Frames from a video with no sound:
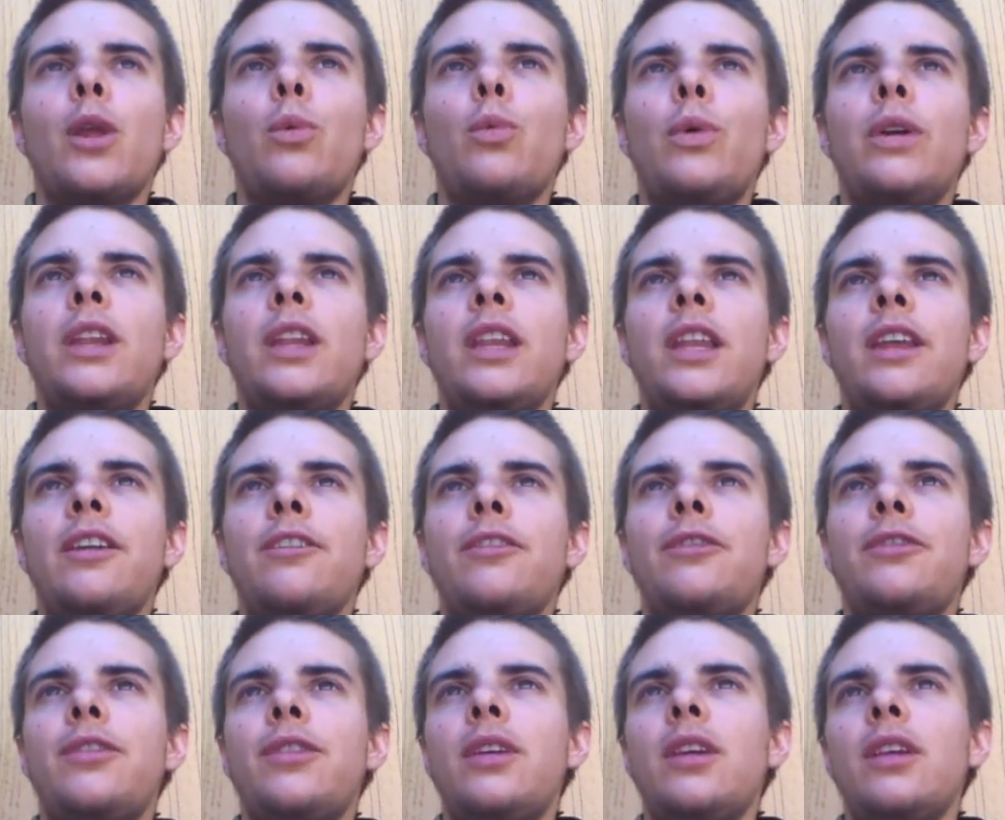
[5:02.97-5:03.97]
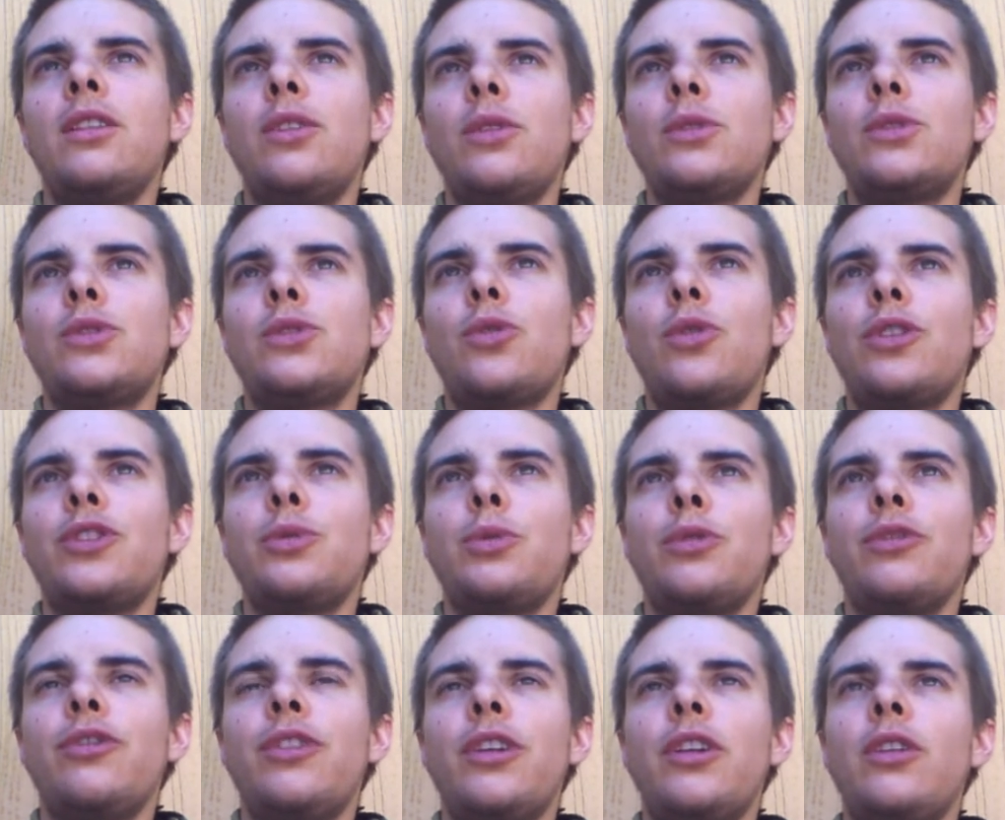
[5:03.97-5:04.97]
when and if those stories
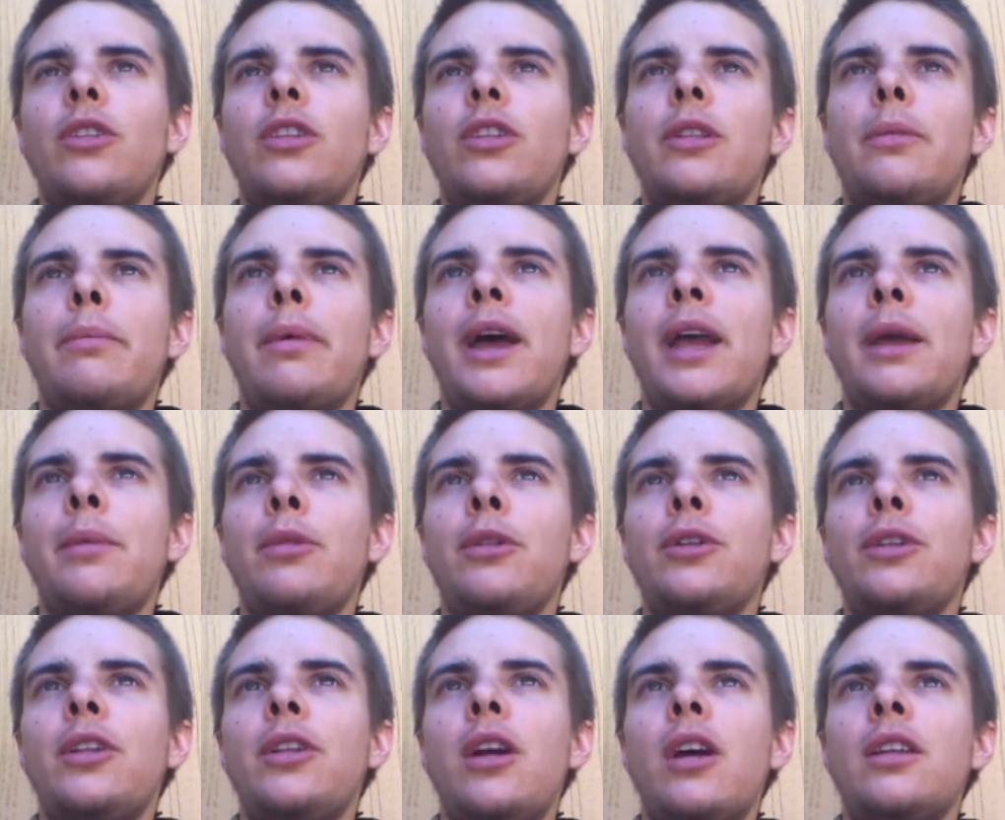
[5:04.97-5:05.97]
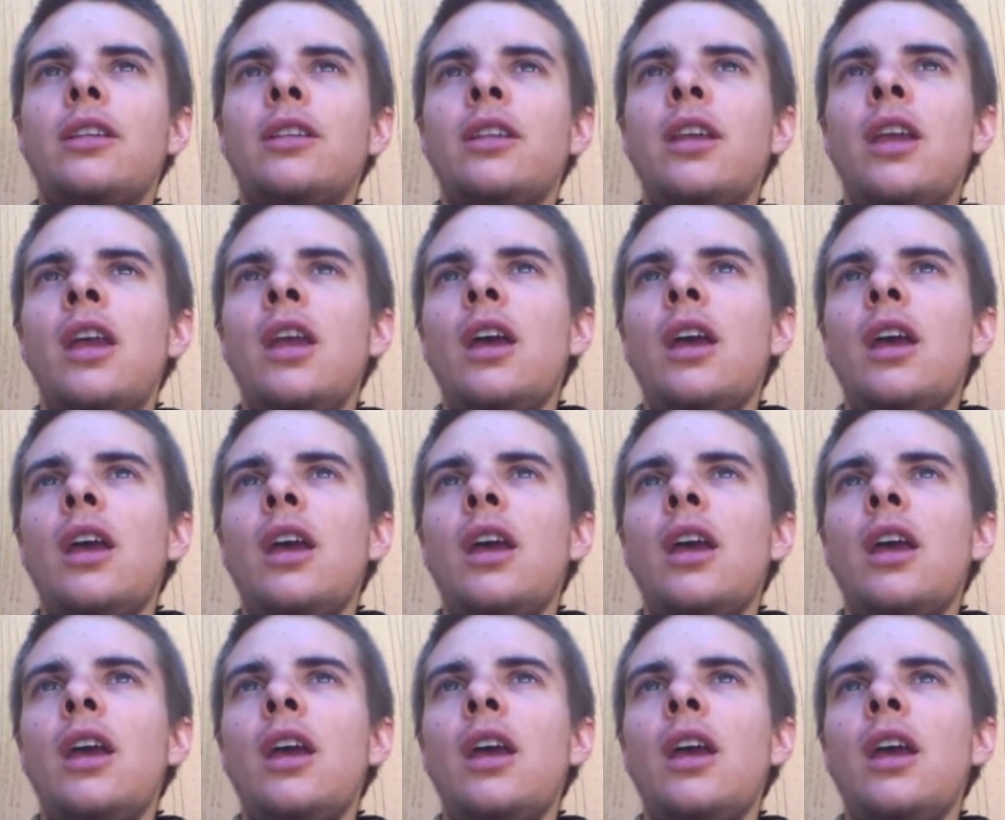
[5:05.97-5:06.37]
were real in the Bible or not.